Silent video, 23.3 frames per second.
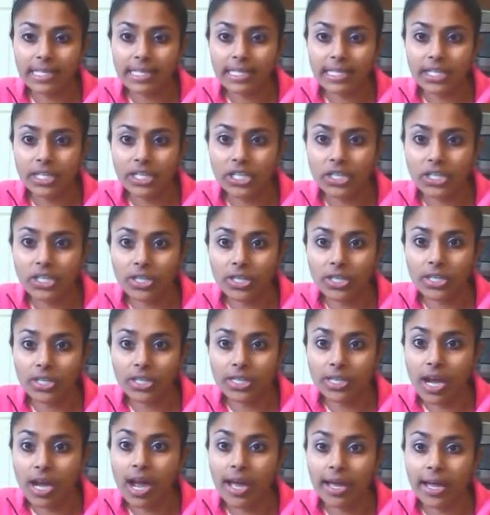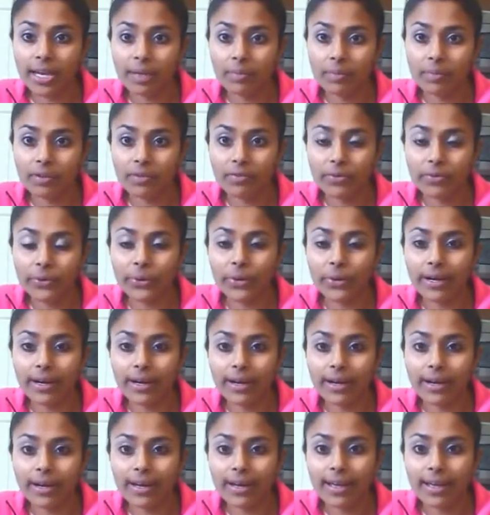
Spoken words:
dish done before